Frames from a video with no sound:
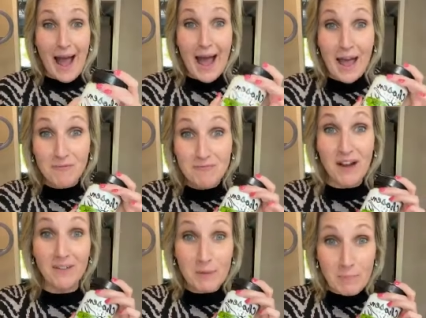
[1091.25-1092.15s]
I have
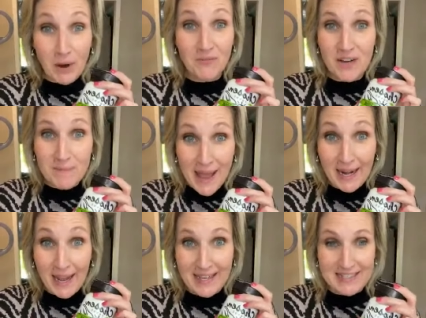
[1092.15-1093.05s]
found the perfect
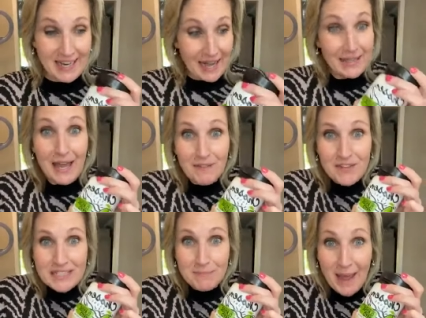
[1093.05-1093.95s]
mayonnaise. Like, I love
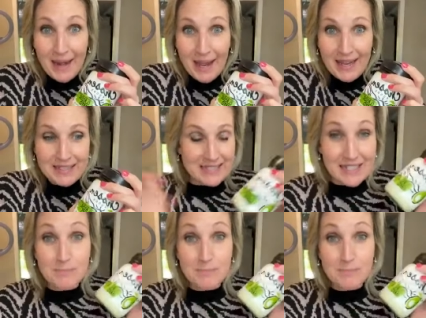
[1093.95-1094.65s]
this mayonnaise.